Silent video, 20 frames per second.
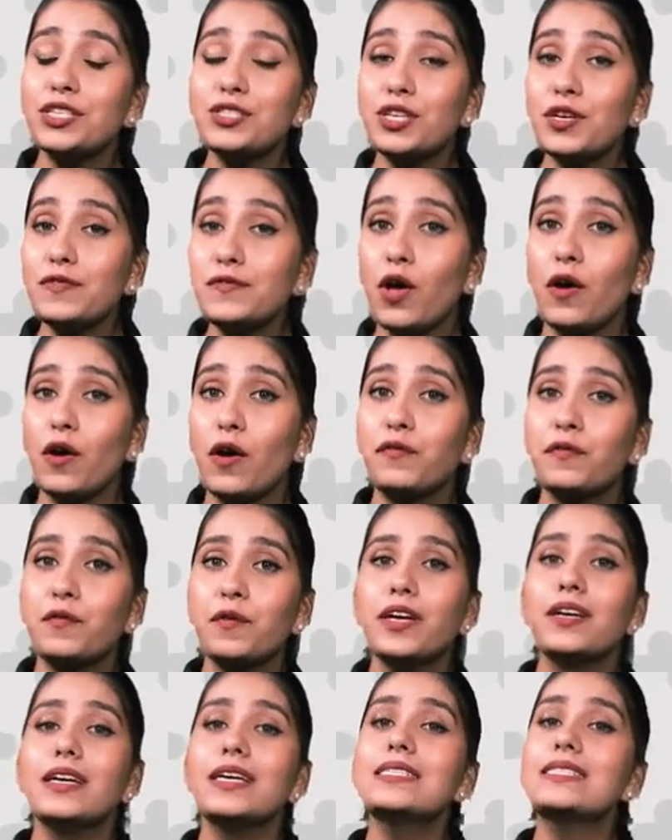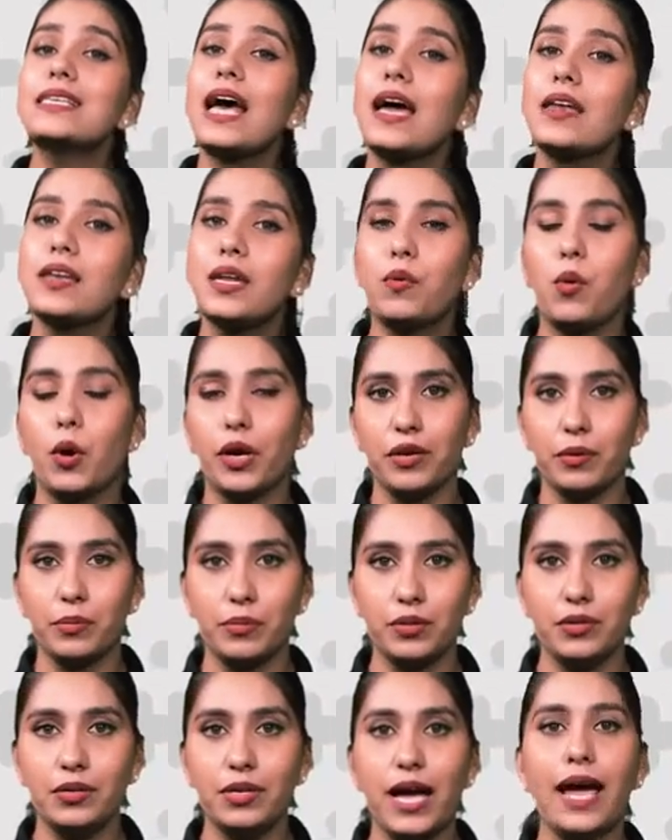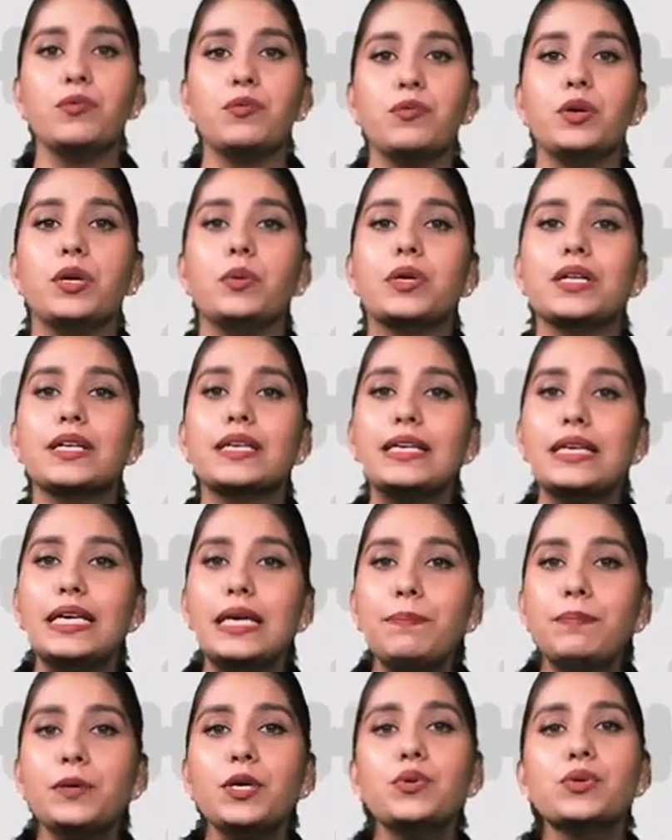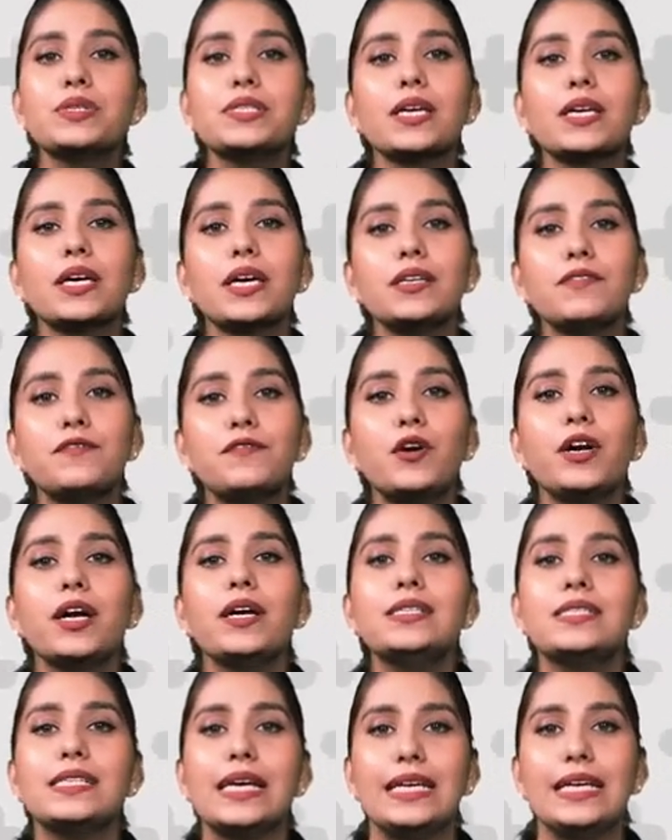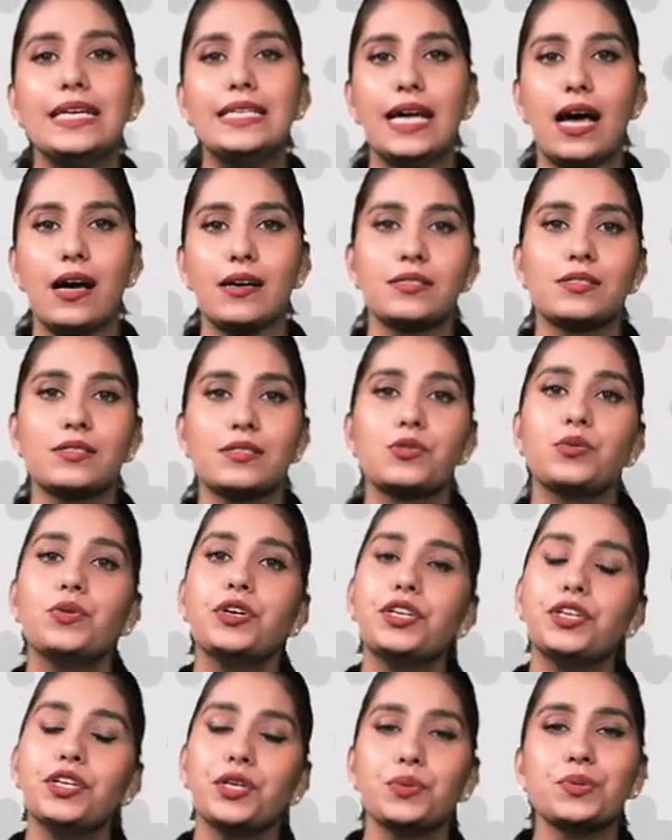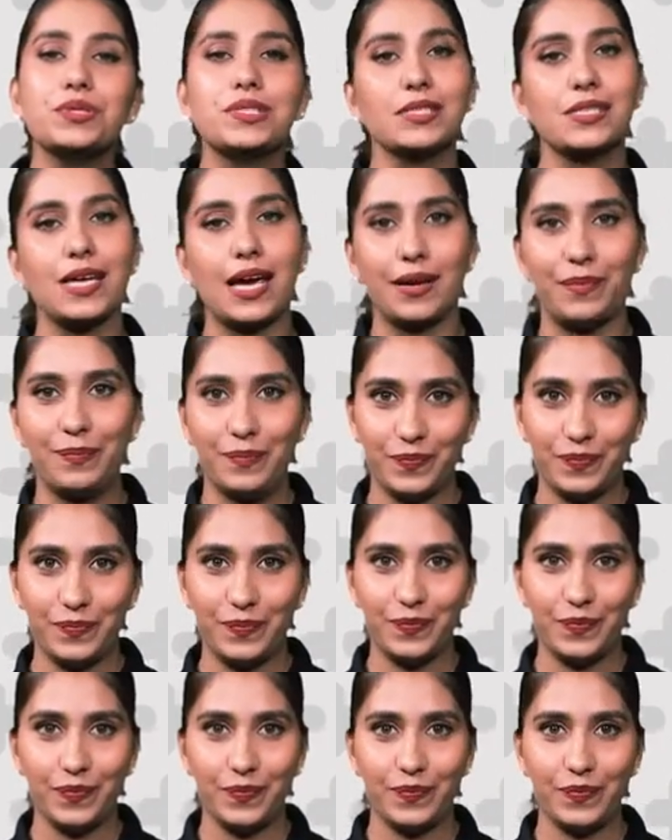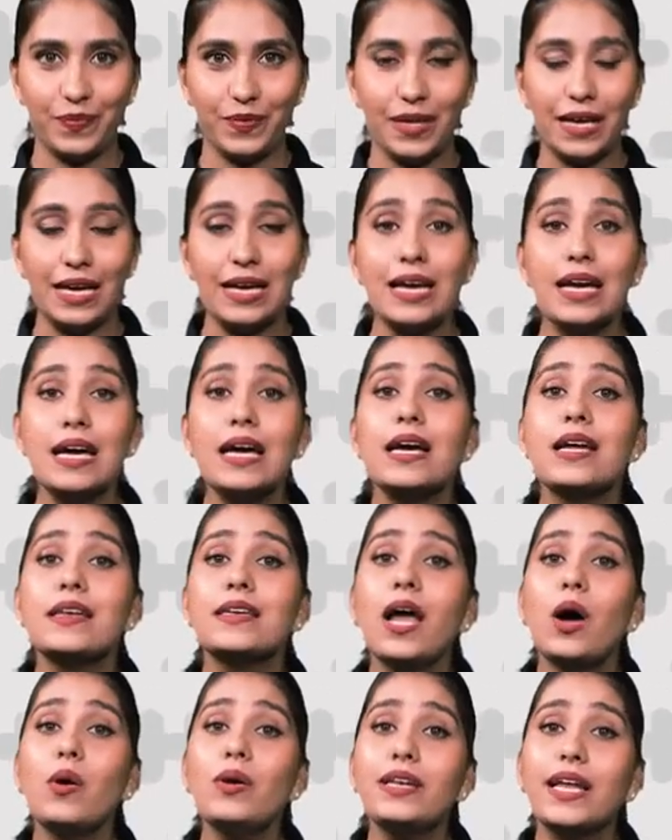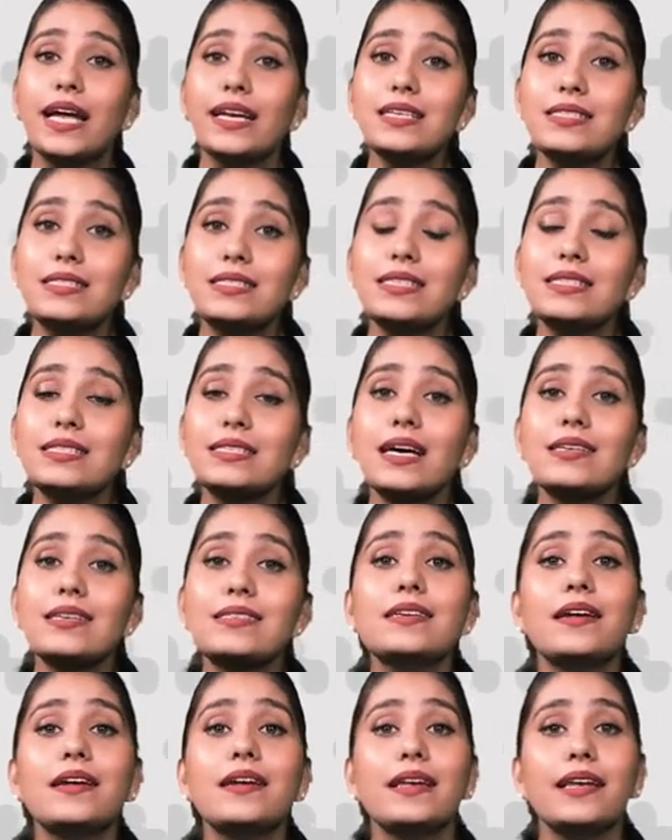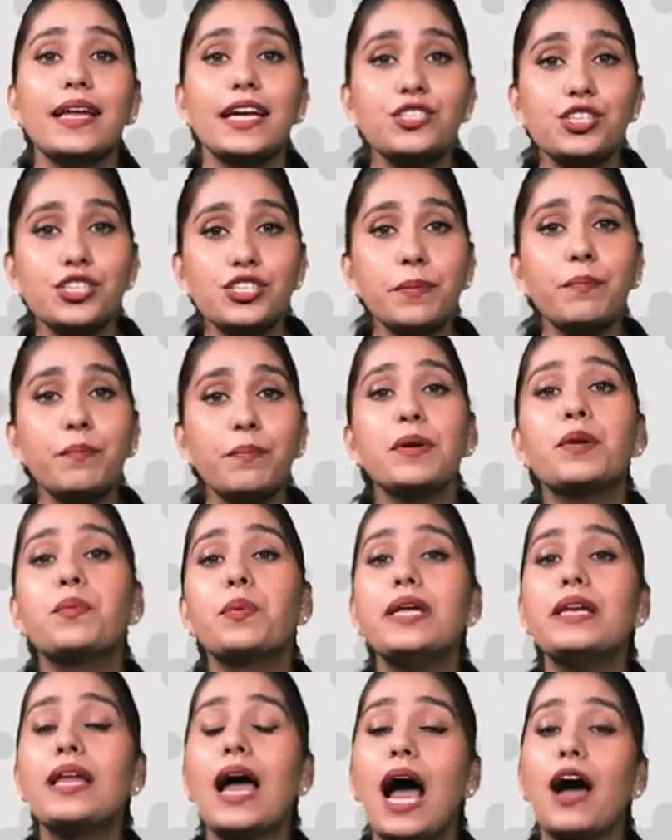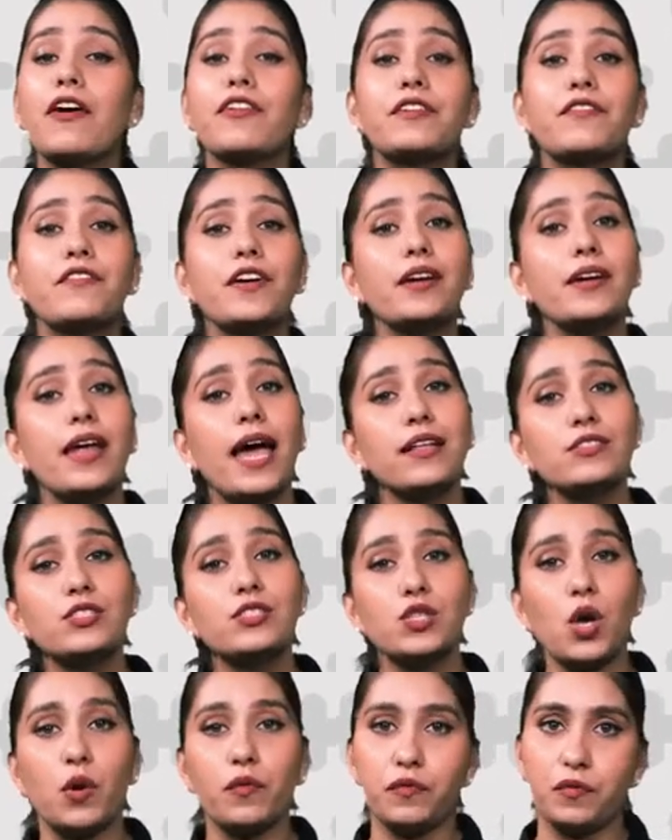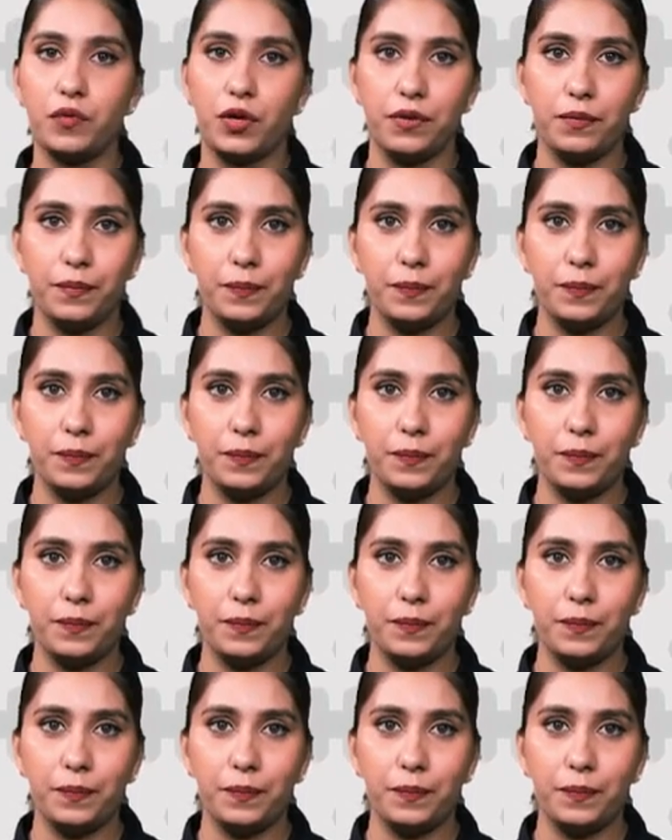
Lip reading: of software is unavoidable and we will keep using it for our daily tasks to reduce the time. Now let us discuss the relationship between hardware and software.